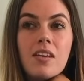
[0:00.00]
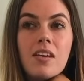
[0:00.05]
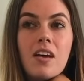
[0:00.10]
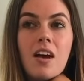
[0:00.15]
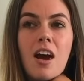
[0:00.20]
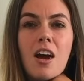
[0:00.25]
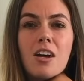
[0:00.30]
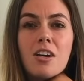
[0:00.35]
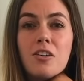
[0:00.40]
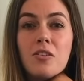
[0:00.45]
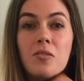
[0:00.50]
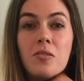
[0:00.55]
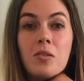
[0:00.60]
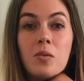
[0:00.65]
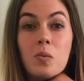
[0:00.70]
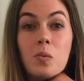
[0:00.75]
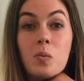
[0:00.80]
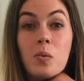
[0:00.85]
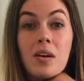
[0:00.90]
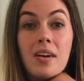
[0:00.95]
Are You the
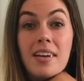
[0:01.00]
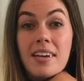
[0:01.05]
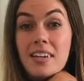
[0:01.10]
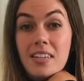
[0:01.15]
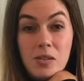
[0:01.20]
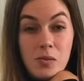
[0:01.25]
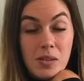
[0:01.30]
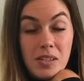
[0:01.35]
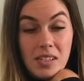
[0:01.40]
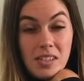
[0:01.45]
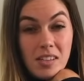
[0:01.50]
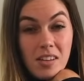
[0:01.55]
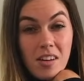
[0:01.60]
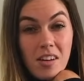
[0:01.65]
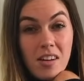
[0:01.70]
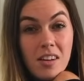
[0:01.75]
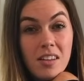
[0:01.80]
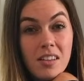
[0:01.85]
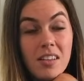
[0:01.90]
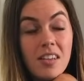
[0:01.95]
One is what it's
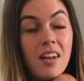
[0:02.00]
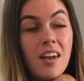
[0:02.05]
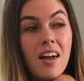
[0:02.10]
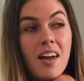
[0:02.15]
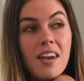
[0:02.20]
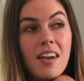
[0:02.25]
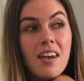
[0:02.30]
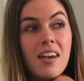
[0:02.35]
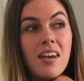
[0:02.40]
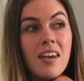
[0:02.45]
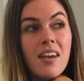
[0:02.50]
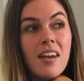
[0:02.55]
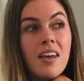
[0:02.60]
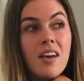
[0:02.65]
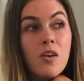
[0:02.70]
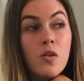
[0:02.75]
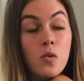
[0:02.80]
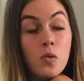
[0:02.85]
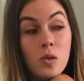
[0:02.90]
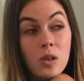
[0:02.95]
called on
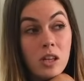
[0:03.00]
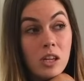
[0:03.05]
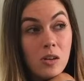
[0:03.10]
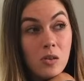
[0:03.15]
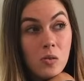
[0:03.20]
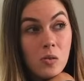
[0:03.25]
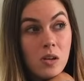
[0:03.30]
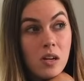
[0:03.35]
Hulu.